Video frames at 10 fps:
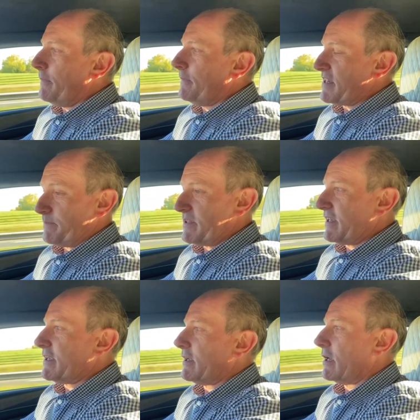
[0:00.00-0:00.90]
This
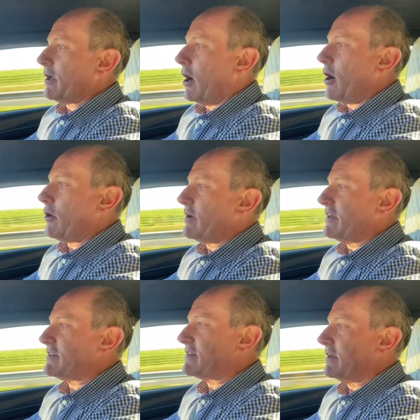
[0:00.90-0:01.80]
particular car
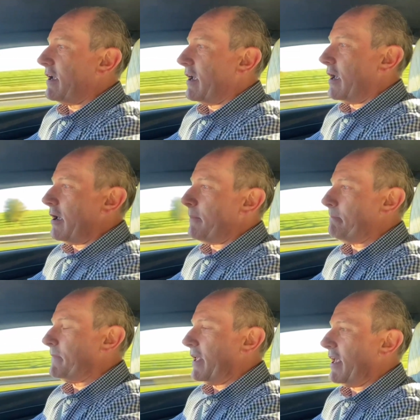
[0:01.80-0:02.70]
is
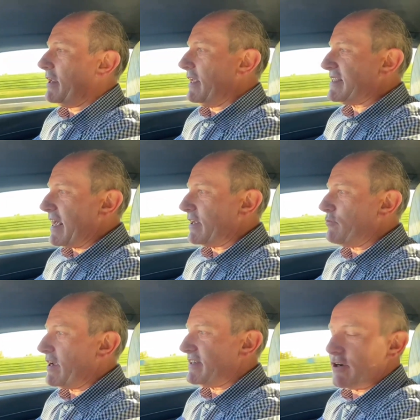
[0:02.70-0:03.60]
in Italian
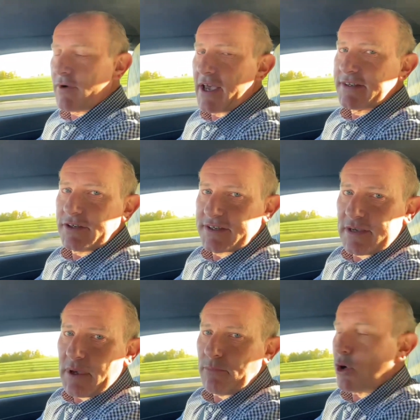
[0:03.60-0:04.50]
racing red, so you see a
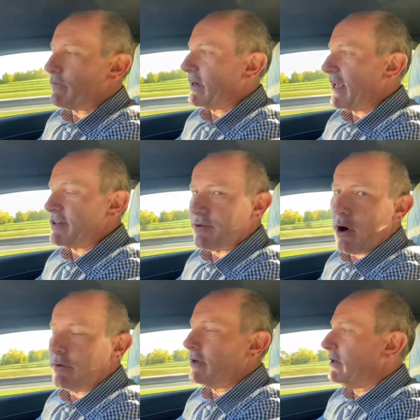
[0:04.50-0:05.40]
bit more of it later
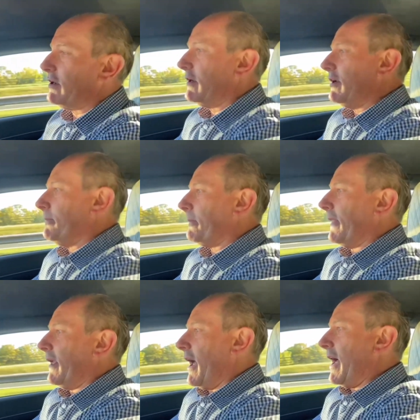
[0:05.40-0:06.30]
on,
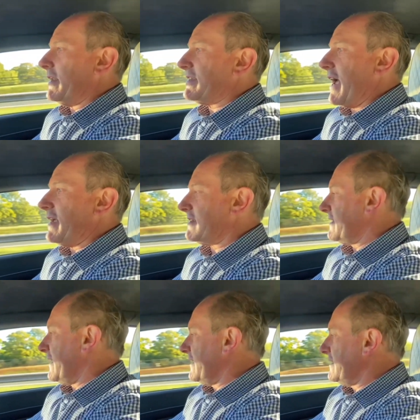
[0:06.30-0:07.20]
and it has
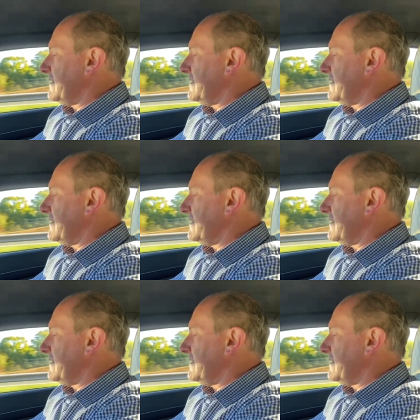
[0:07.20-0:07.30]
the